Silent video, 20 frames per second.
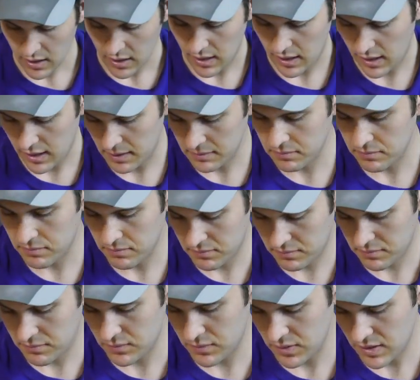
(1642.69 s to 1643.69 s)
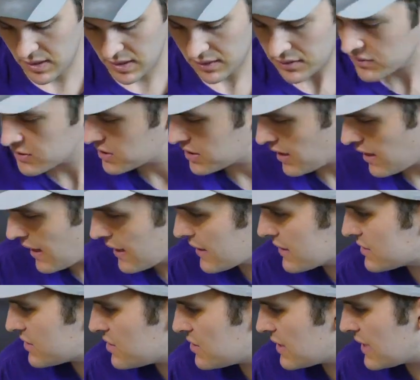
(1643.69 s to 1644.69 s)
Other stuff, I
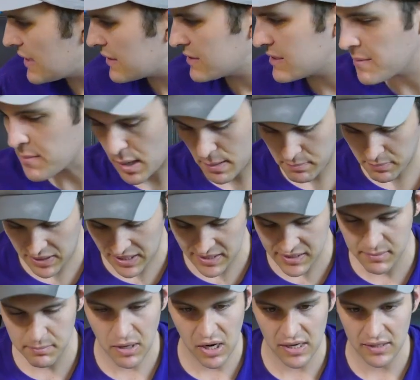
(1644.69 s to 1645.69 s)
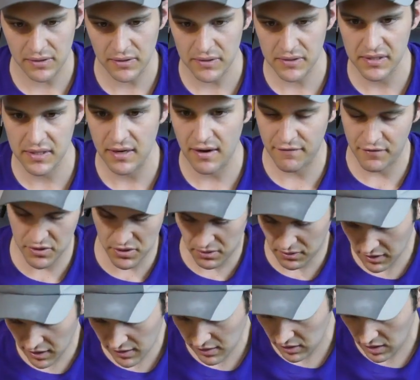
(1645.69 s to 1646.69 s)
guess you can't see my piss bottles. If you're
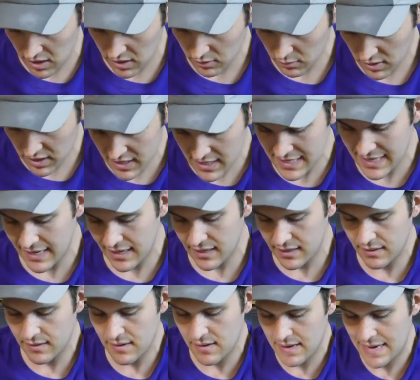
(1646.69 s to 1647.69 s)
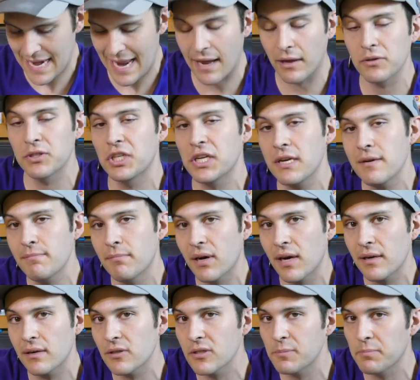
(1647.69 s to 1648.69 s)
going on a long one, get Nalgene
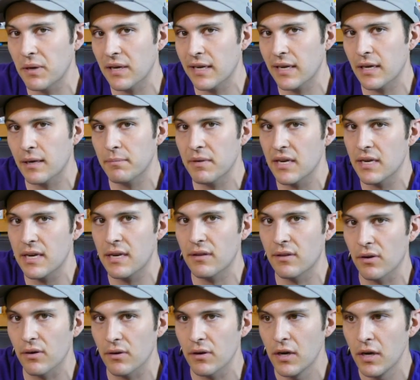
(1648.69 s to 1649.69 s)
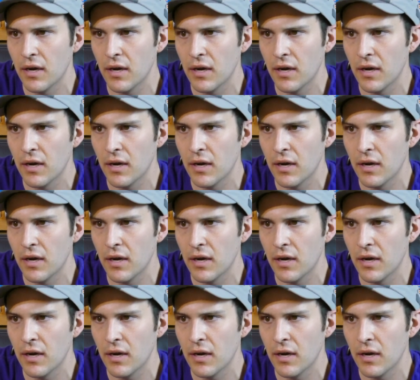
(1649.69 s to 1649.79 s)
bottles, but get them in either,